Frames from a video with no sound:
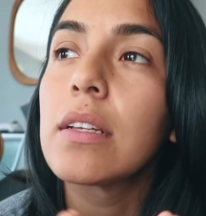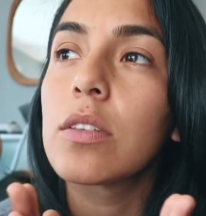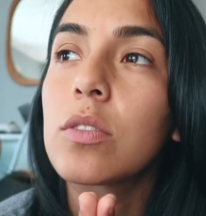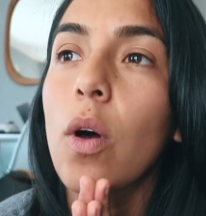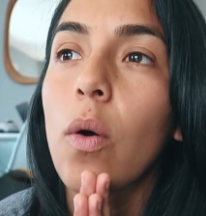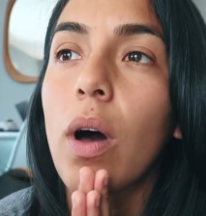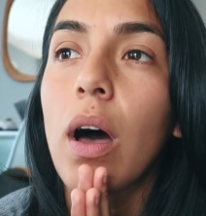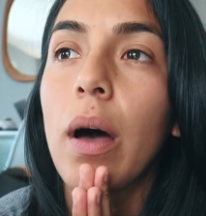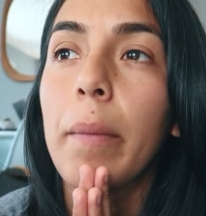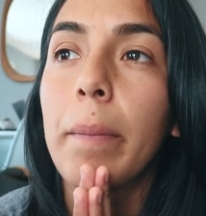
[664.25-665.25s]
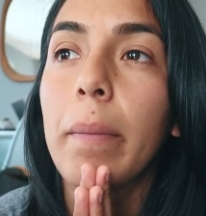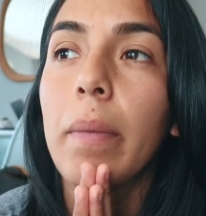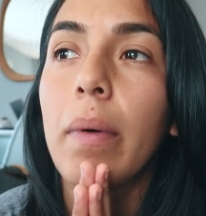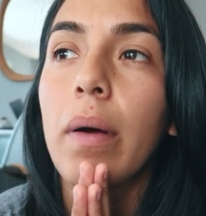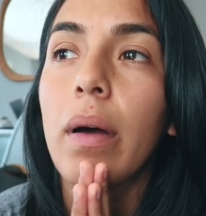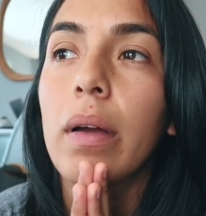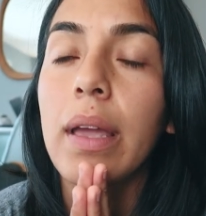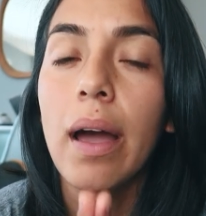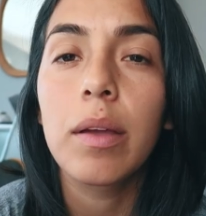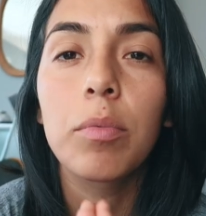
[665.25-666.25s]
So
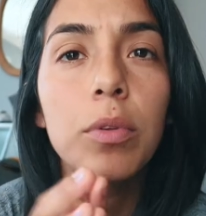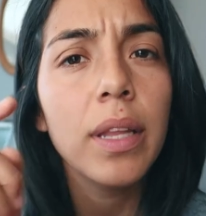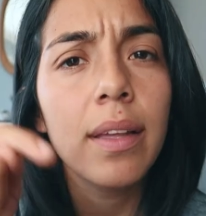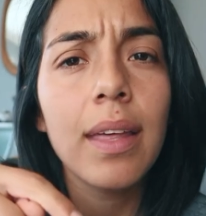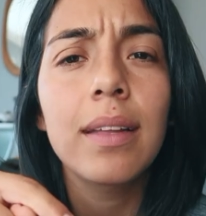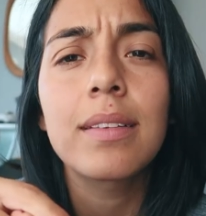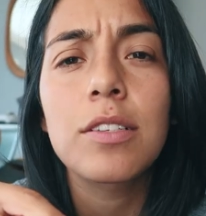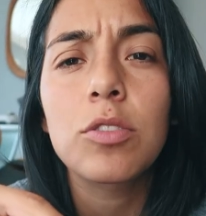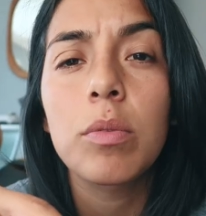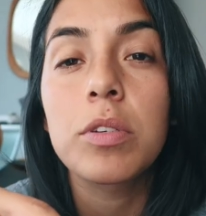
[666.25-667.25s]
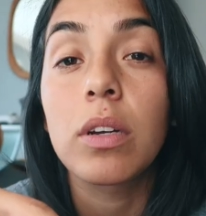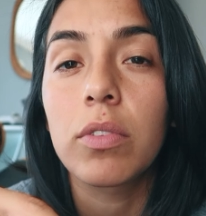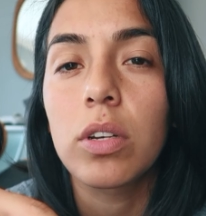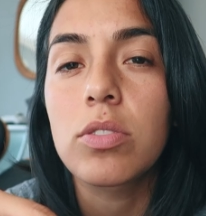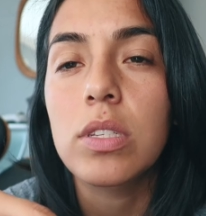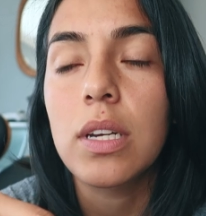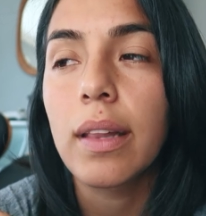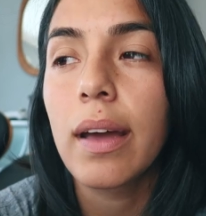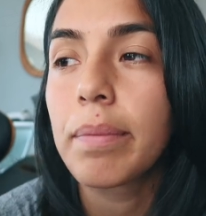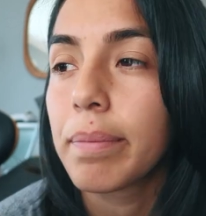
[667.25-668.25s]
yeah, I will link that in the description if you're interested
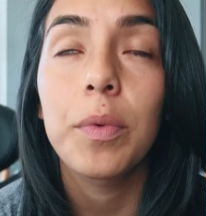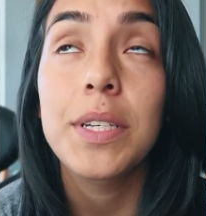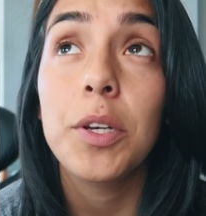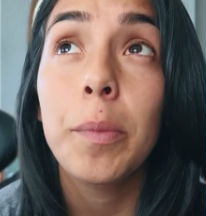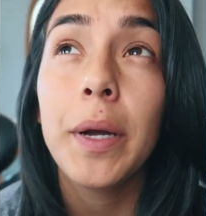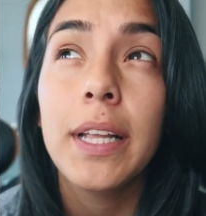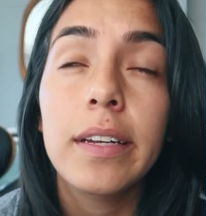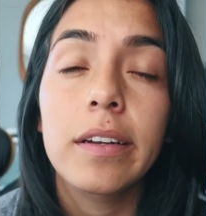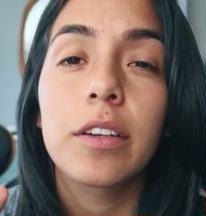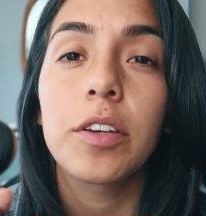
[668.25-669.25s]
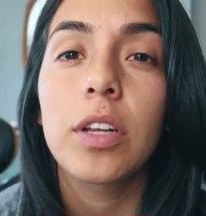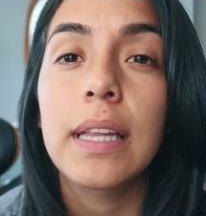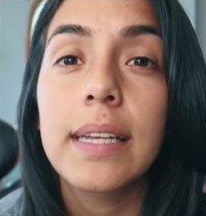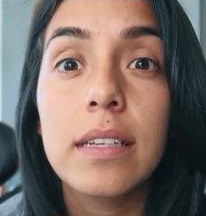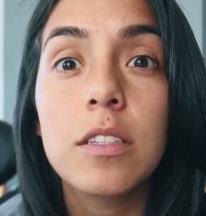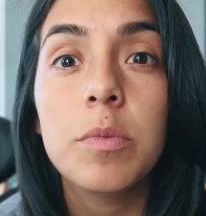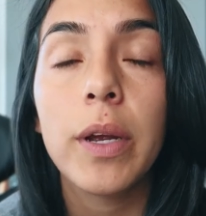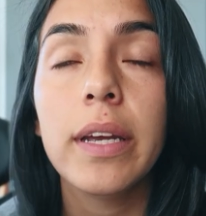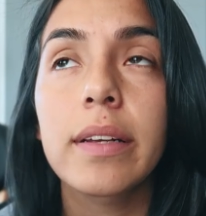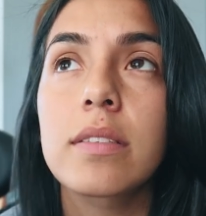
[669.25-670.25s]
in that. We don't buy a lot of cleaning
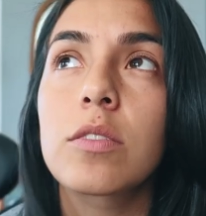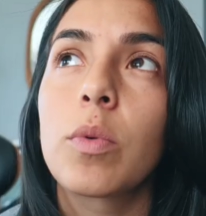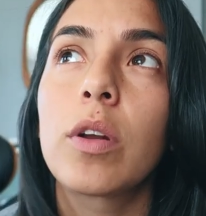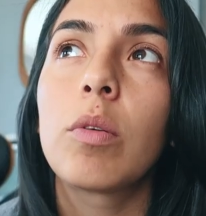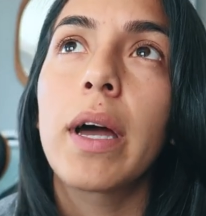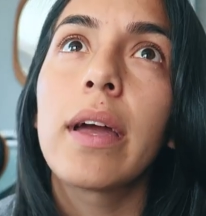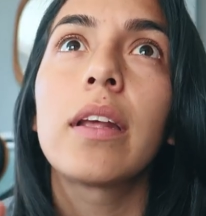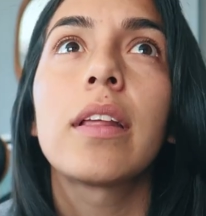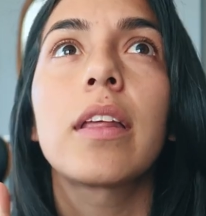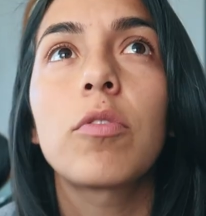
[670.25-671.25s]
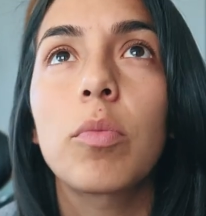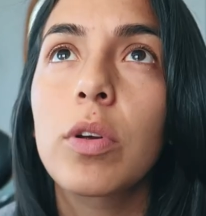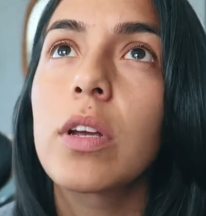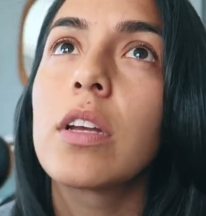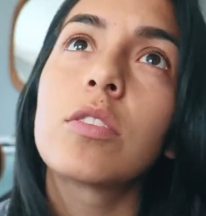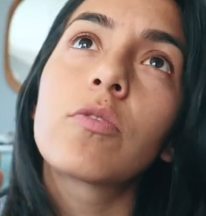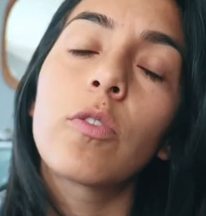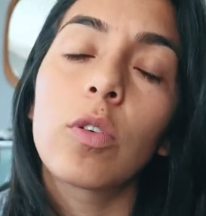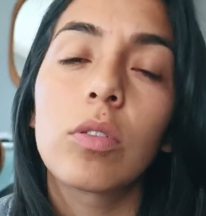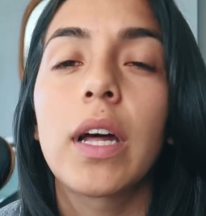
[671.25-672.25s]
sprays, so we don't buy any like
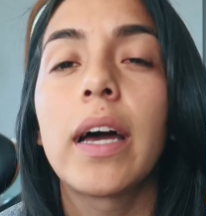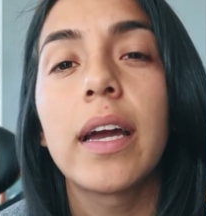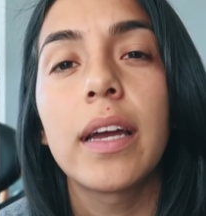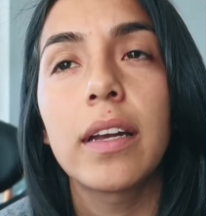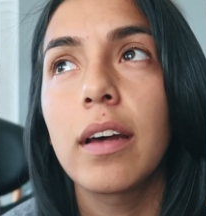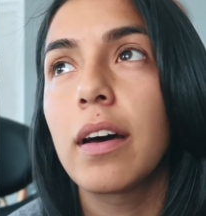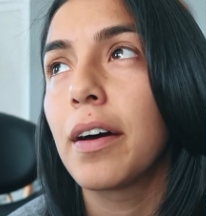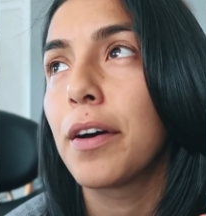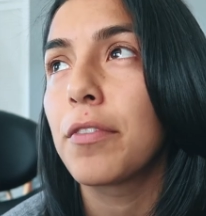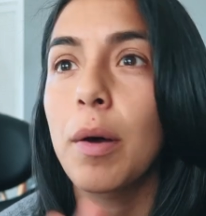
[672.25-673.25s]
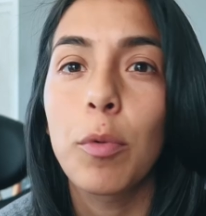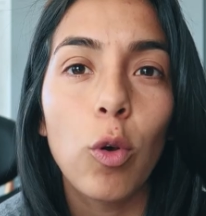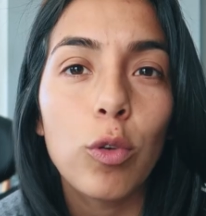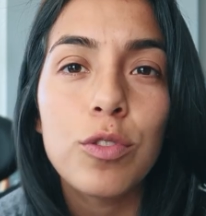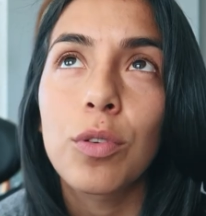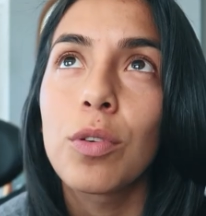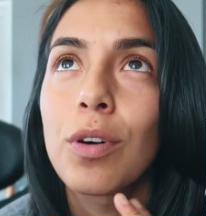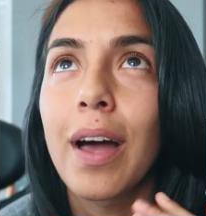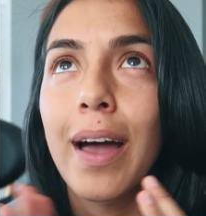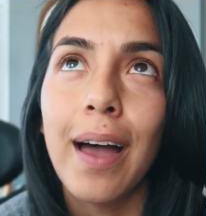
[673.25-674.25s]
Febreze, 409, Fabuloso,
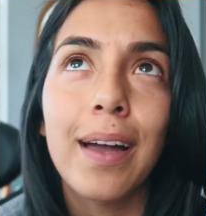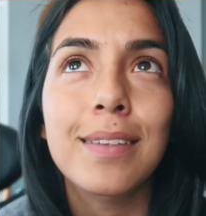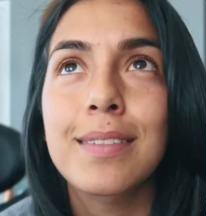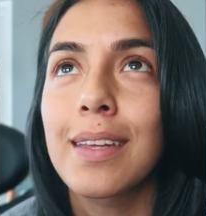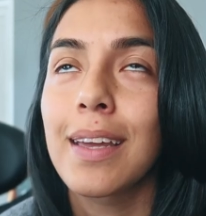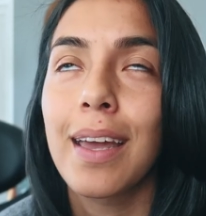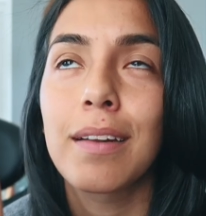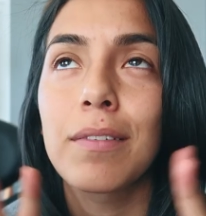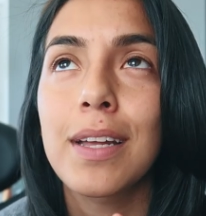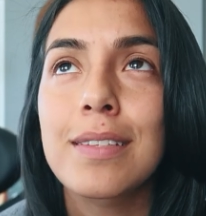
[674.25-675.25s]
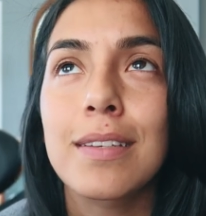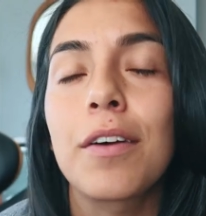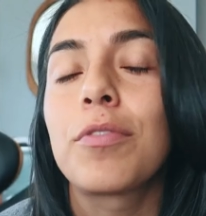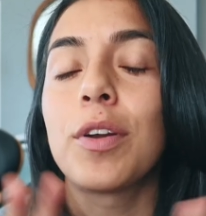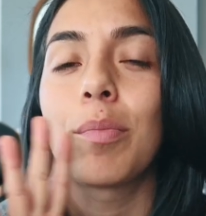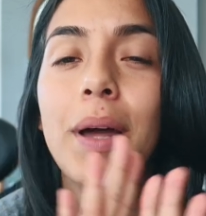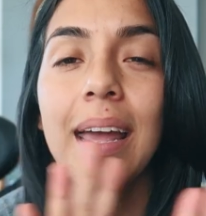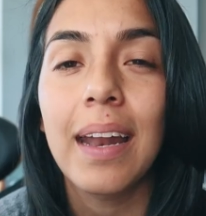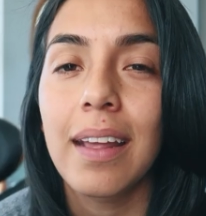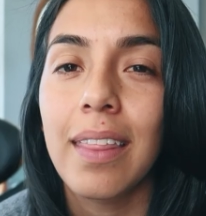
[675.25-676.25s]
Ajax, like any of that stuff. We don't buy
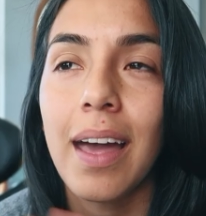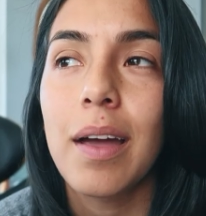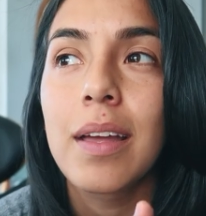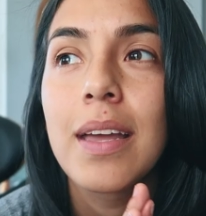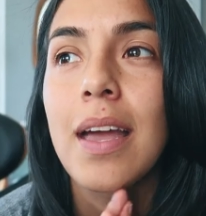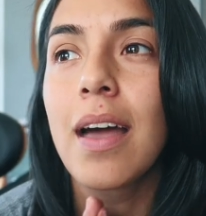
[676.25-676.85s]
any of that.